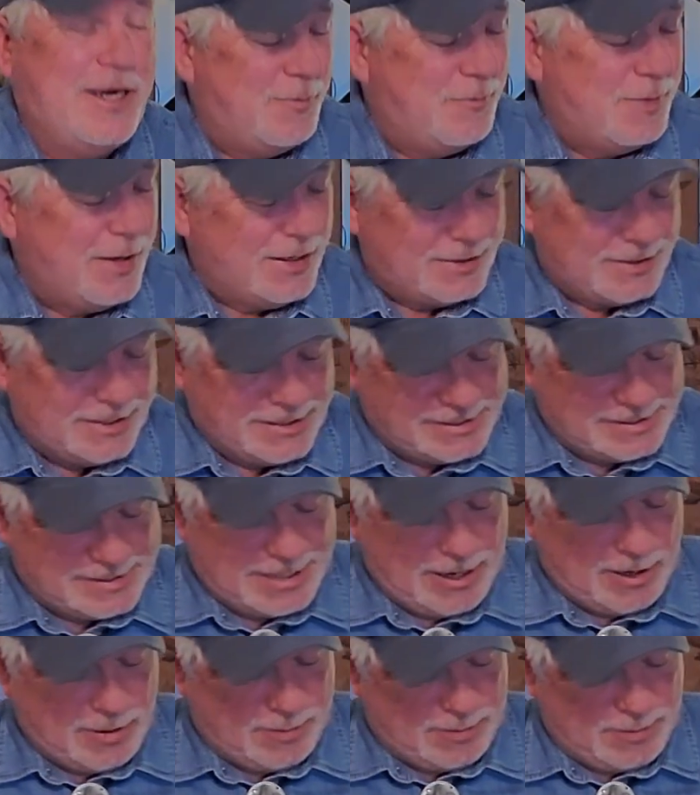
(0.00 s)
about this
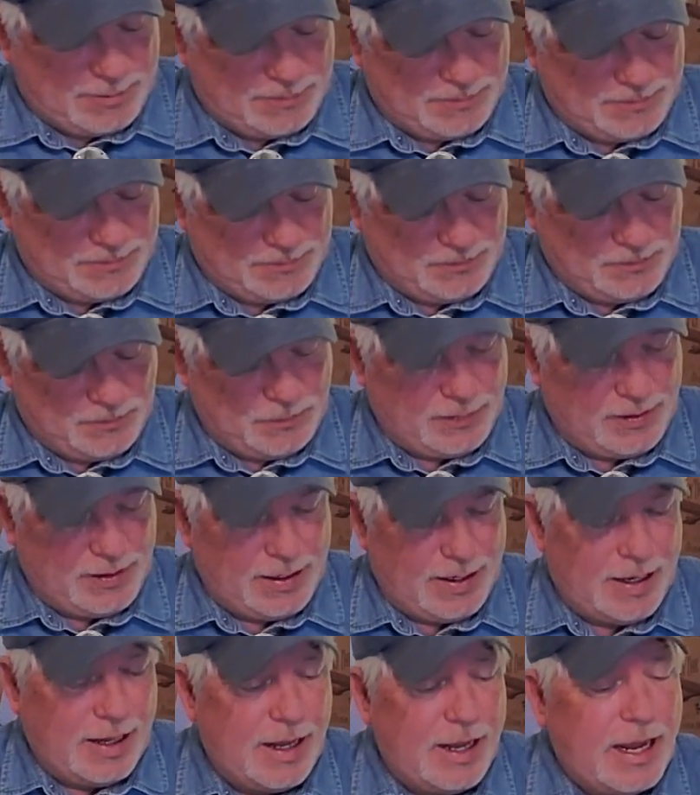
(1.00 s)
album.
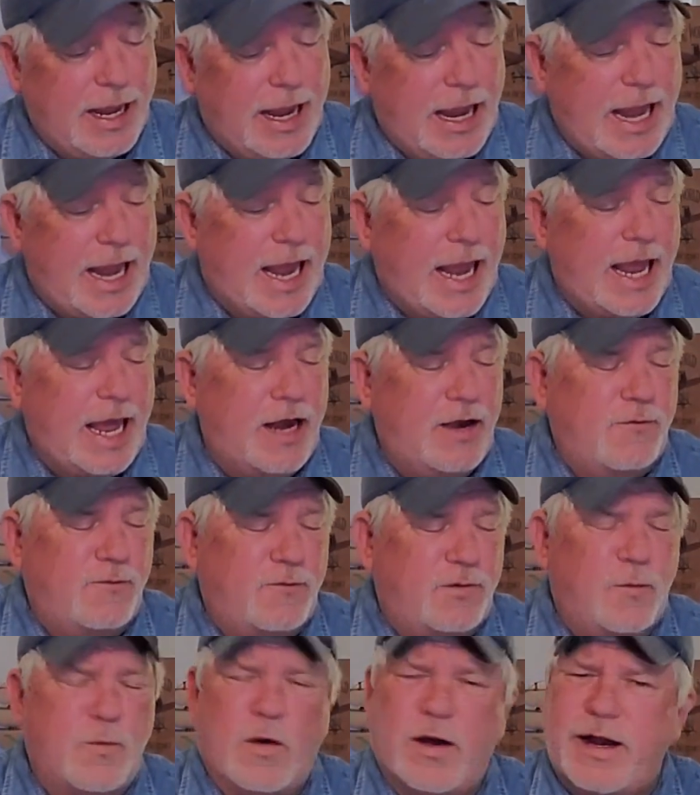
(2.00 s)
And
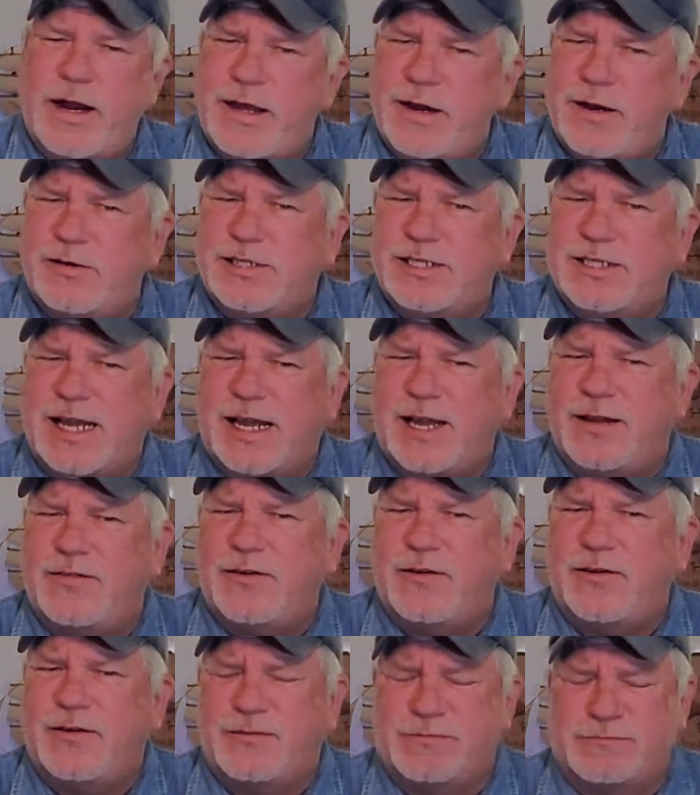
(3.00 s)
from what I understand,
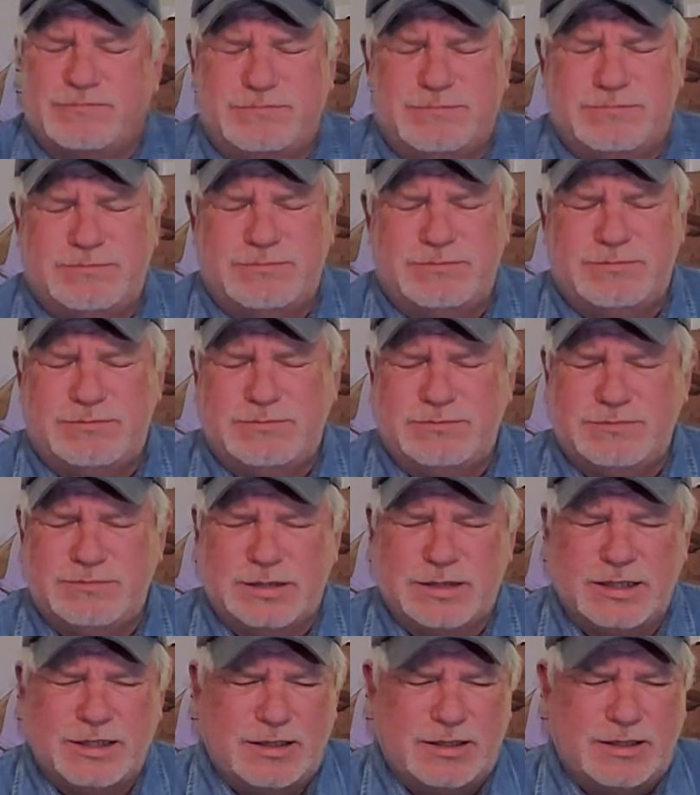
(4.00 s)
they're
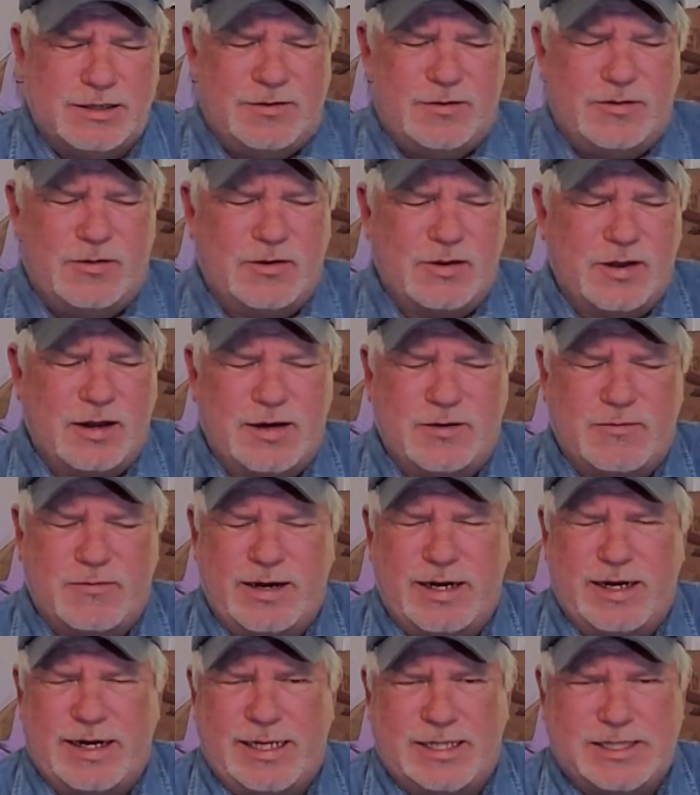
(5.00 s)
going to
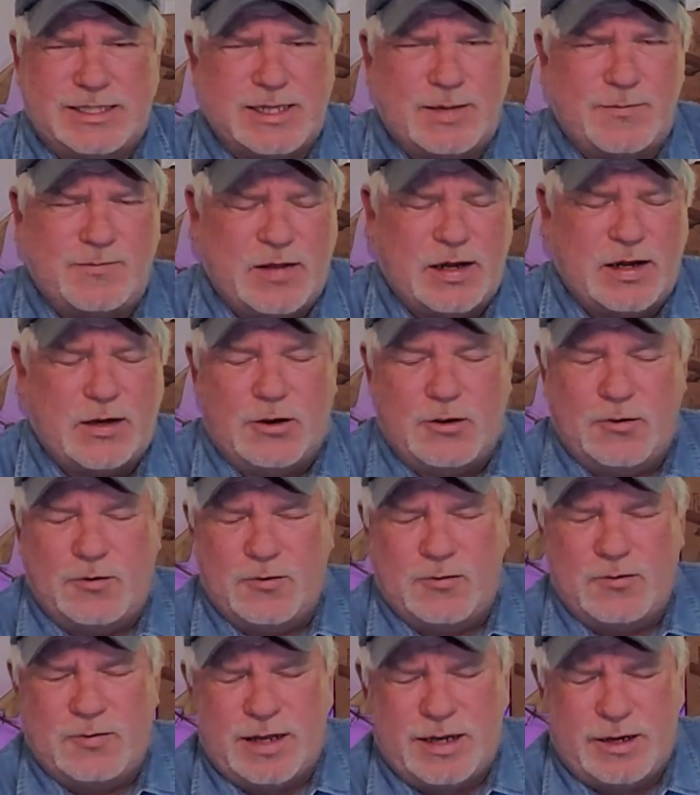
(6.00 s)
release something
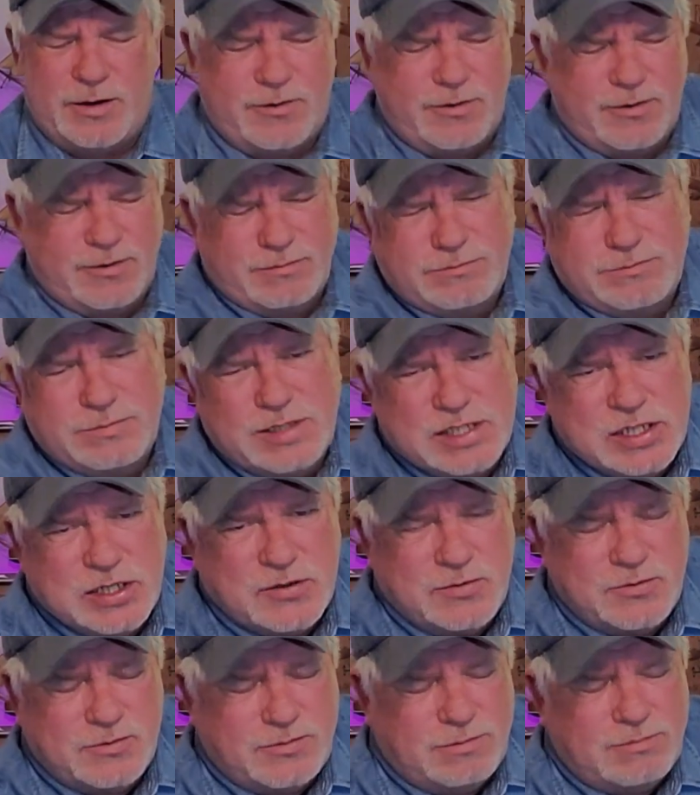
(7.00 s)
new here
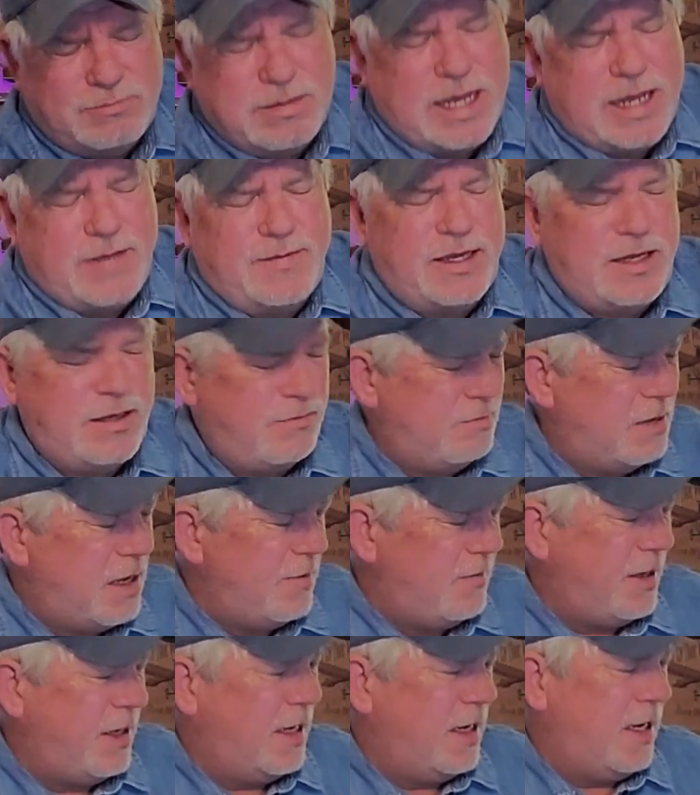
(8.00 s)
soon. Maybe,
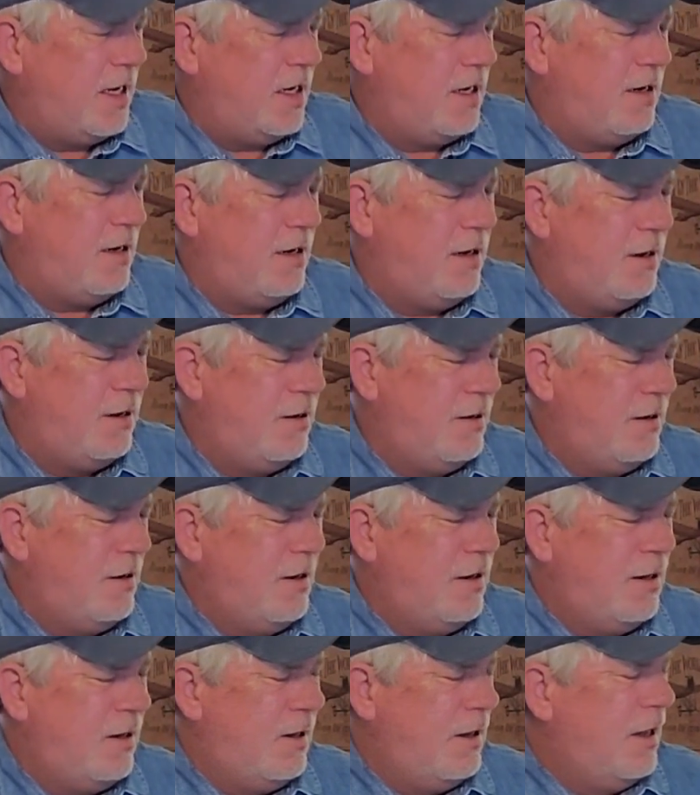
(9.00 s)
maybe not.
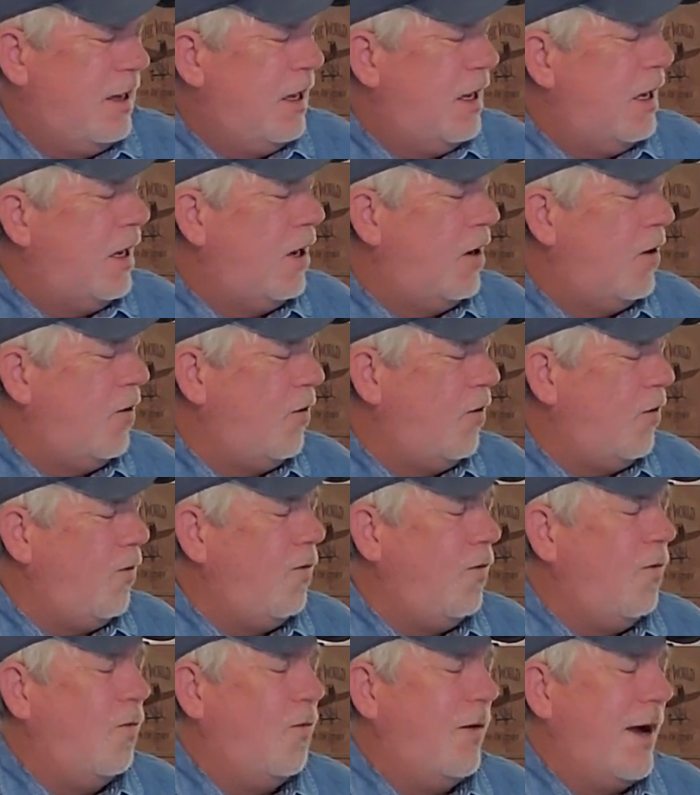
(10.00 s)
Oh,
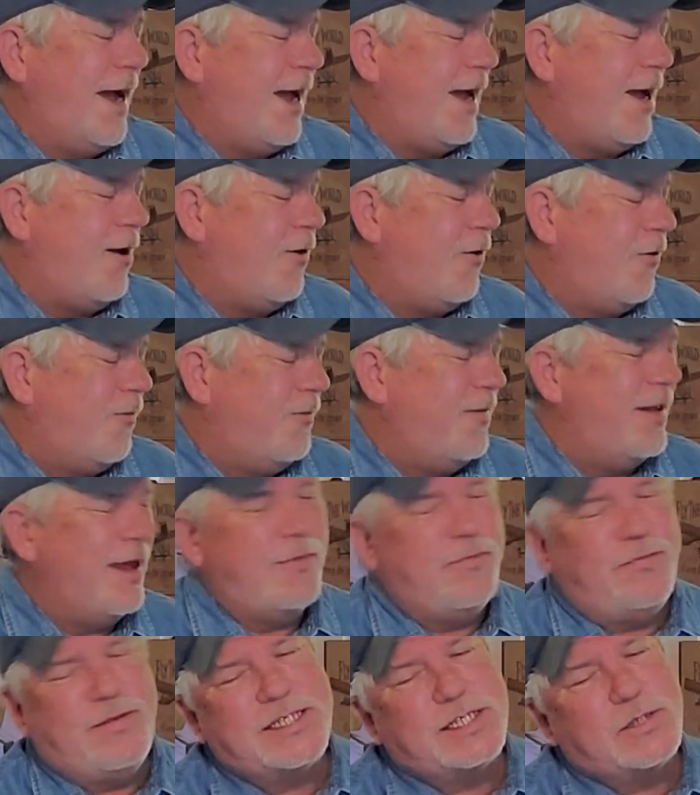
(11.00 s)
wow.
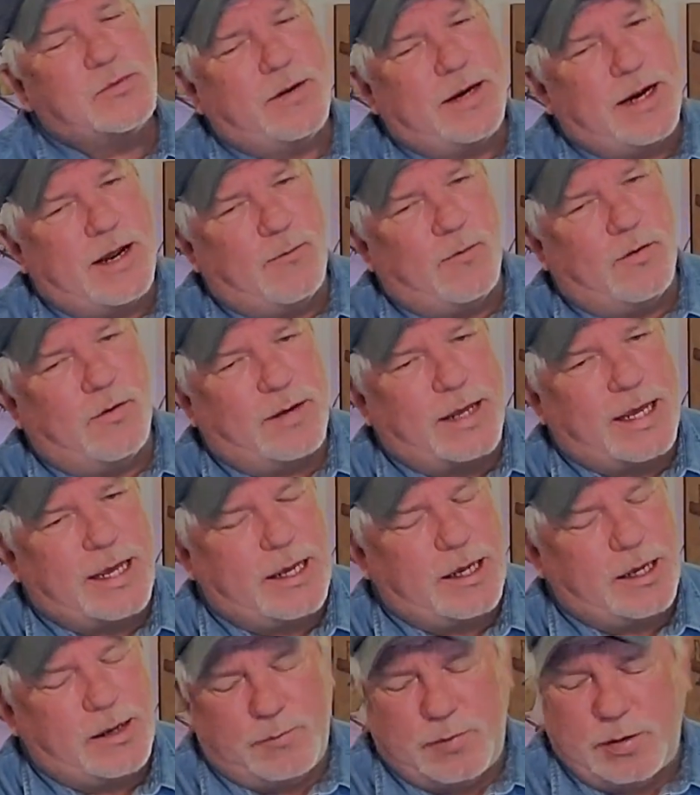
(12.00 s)
Now, this one I won't
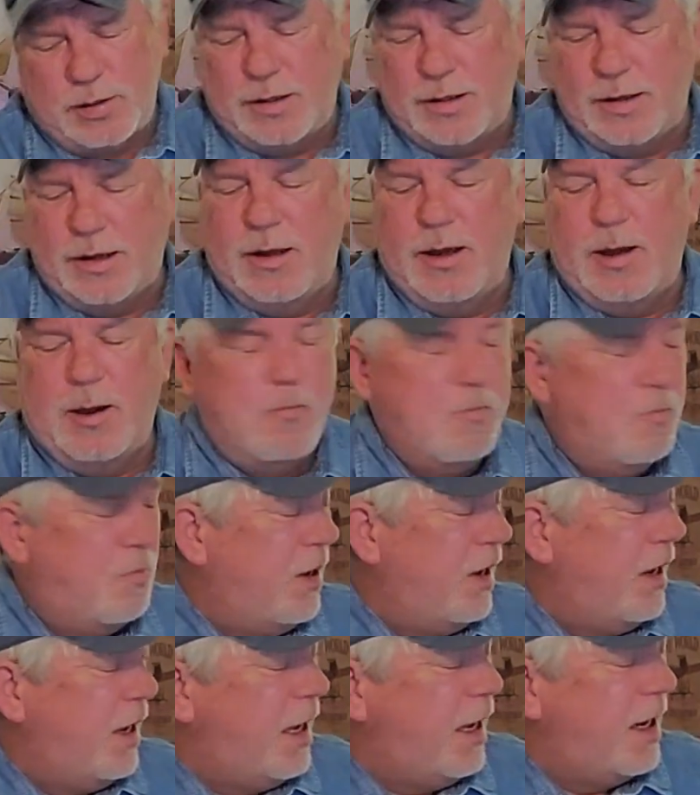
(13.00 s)
keep,
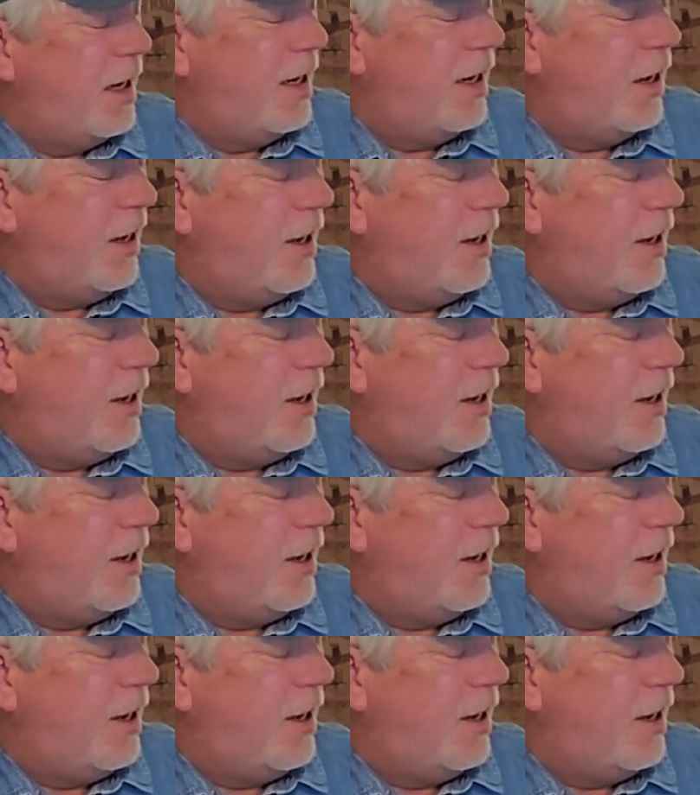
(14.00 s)
but